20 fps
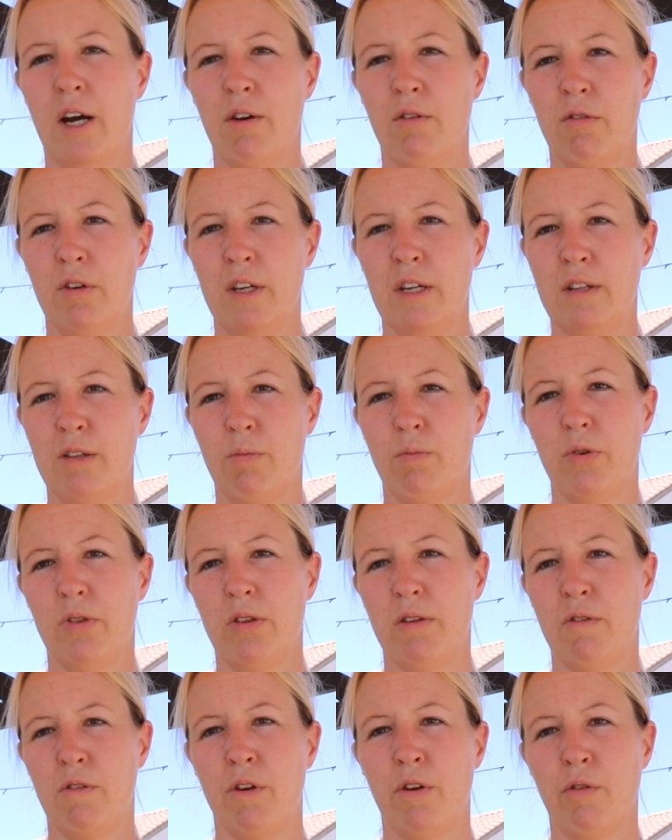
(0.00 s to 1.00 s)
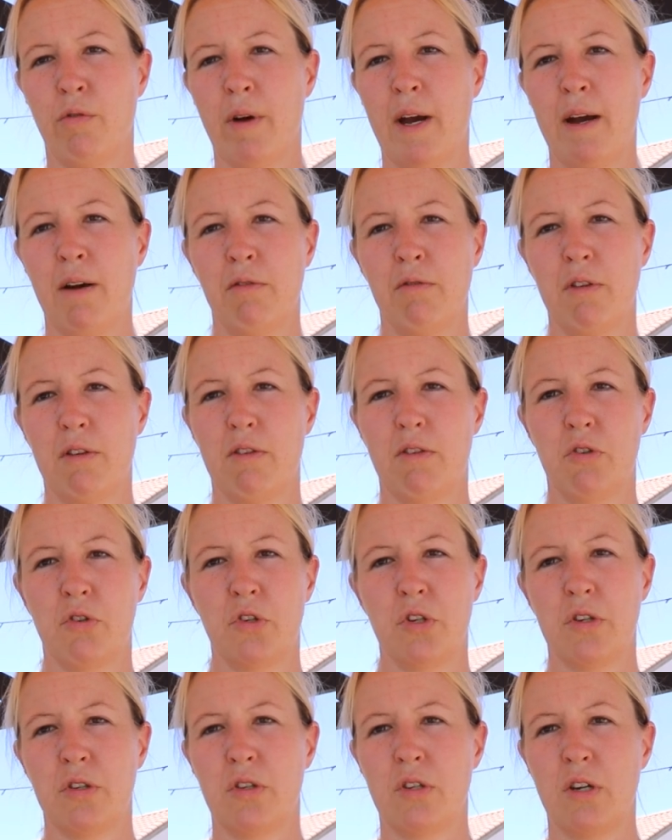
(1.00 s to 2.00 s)
I don't need to put this year-round. This is
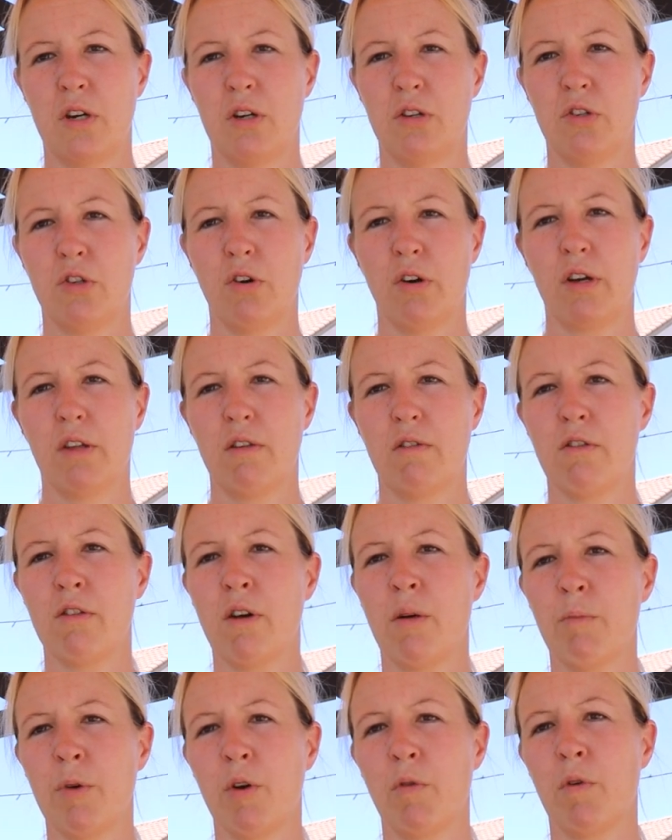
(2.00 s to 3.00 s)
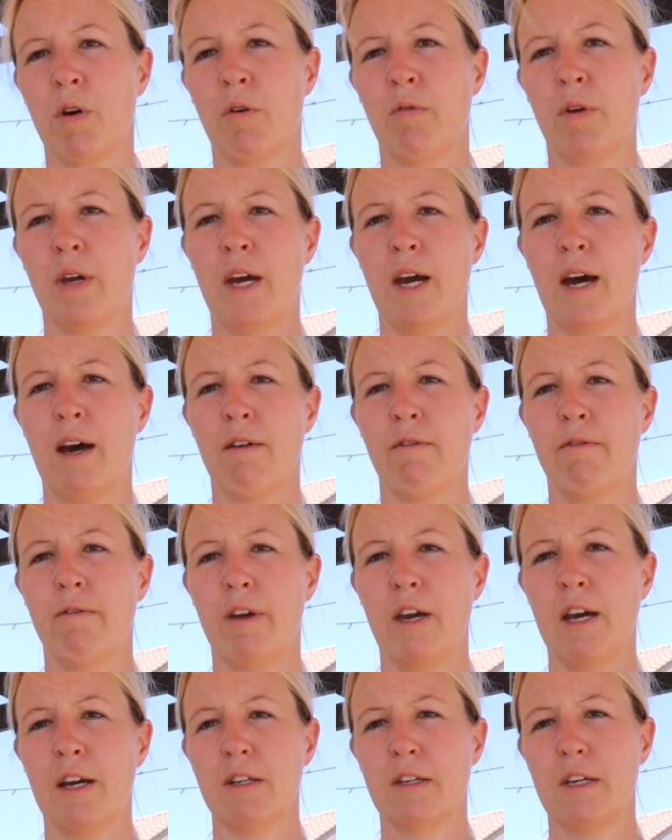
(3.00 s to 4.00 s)
just during the summer where we have
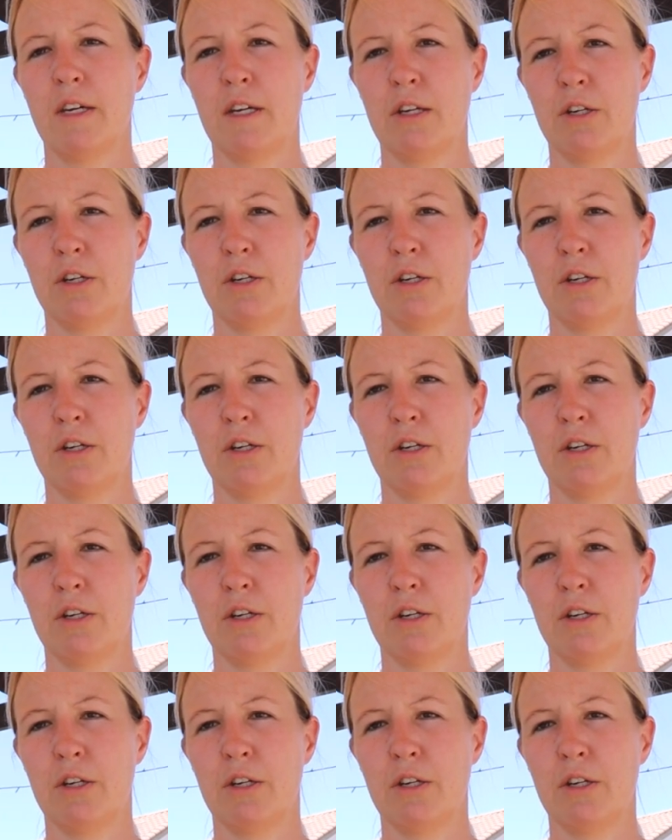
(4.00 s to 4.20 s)
ant